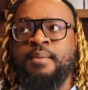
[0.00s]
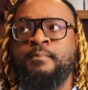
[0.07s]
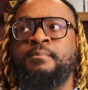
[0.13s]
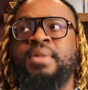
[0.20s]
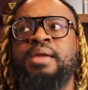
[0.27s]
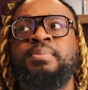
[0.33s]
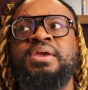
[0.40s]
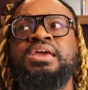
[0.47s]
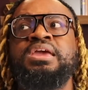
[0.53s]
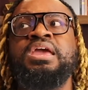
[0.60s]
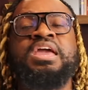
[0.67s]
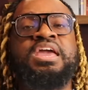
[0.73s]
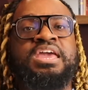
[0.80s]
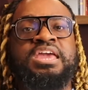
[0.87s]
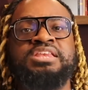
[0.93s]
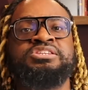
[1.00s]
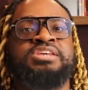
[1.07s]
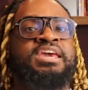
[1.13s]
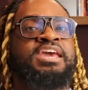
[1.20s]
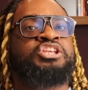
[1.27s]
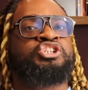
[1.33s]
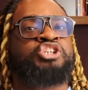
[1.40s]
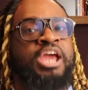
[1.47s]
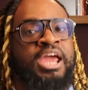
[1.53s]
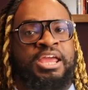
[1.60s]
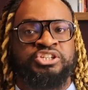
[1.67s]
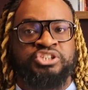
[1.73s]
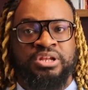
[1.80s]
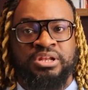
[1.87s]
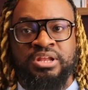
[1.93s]
Maybe he did
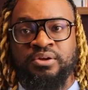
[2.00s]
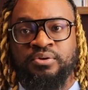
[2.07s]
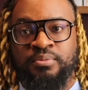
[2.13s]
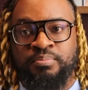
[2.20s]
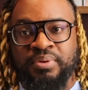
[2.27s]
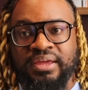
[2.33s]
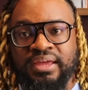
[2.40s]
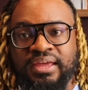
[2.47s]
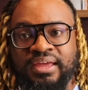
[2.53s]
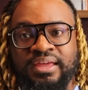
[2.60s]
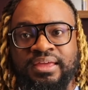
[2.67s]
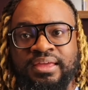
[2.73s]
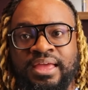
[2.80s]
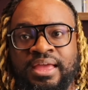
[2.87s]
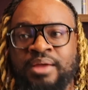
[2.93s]
change a little bit.